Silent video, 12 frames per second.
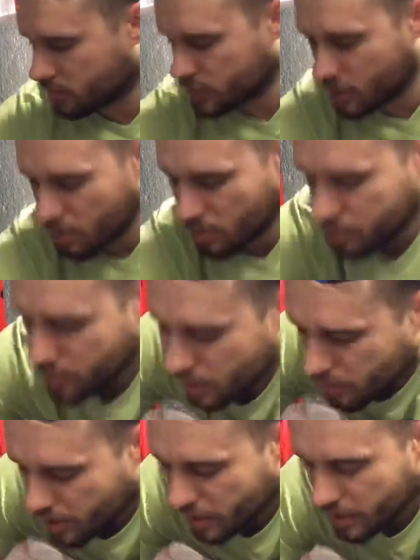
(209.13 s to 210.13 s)
Oh,
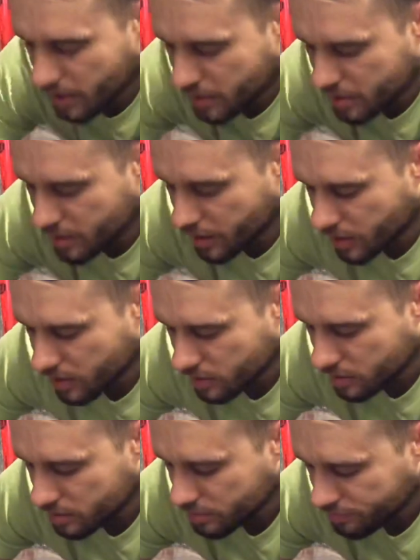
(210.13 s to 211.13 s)
look at that container.
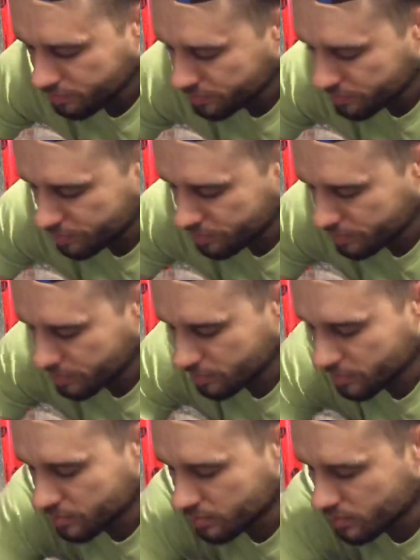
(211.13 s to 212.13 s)

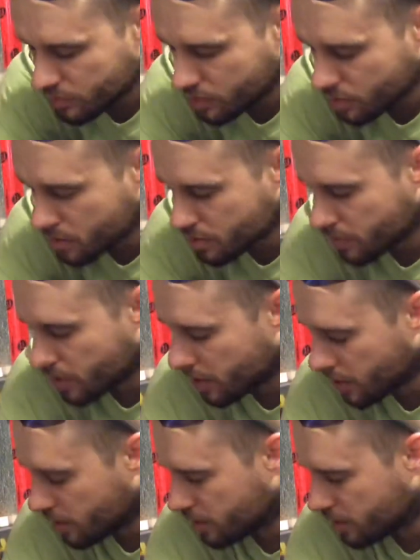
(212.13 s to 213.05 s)
It's so smart, hey?